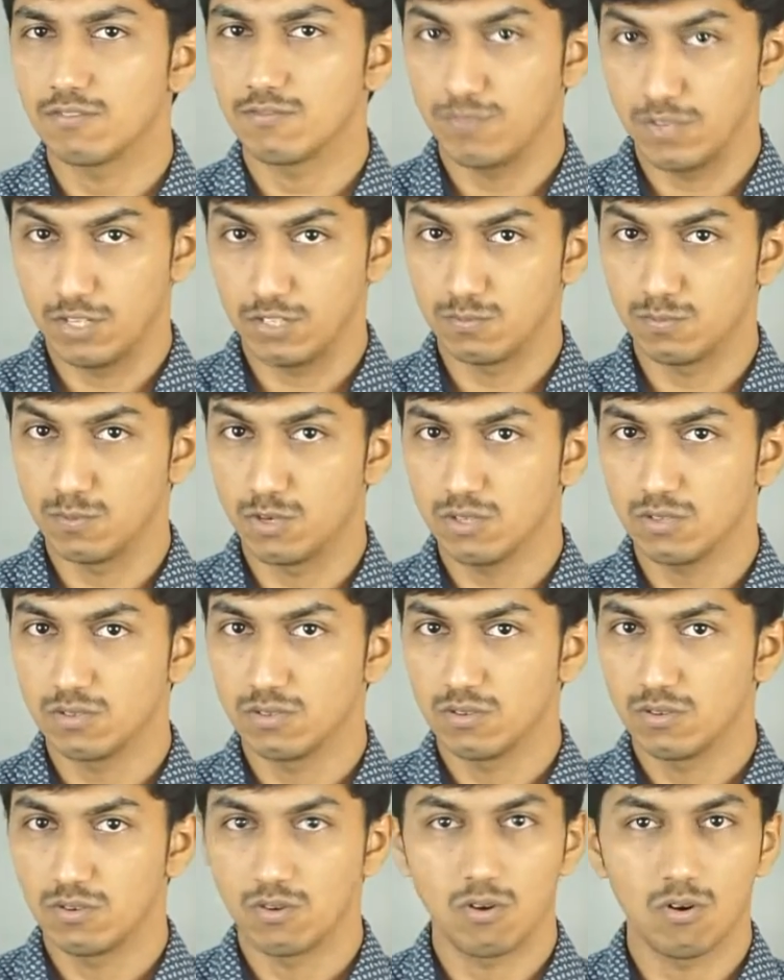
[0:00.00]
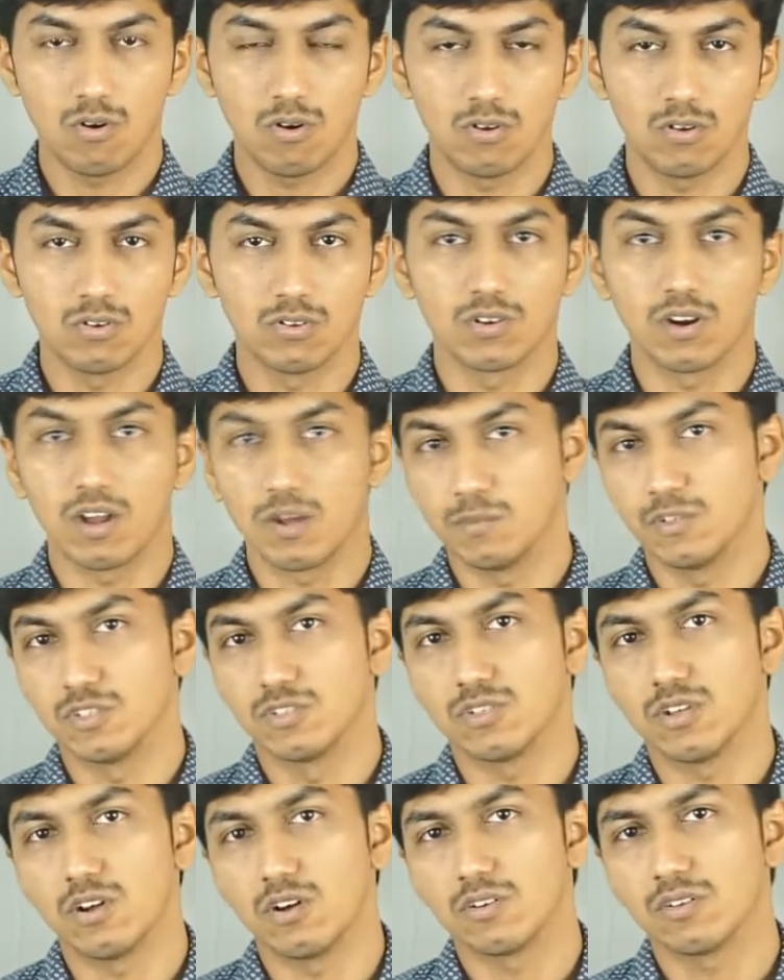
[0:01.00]
Facebook or
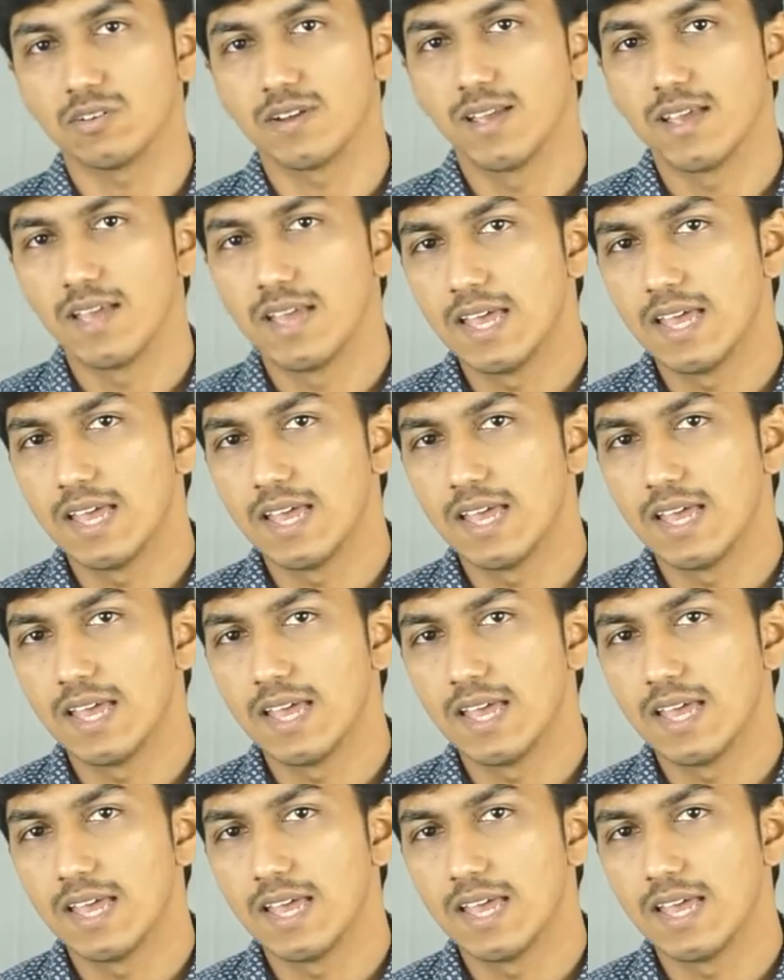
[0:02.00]
Amazon,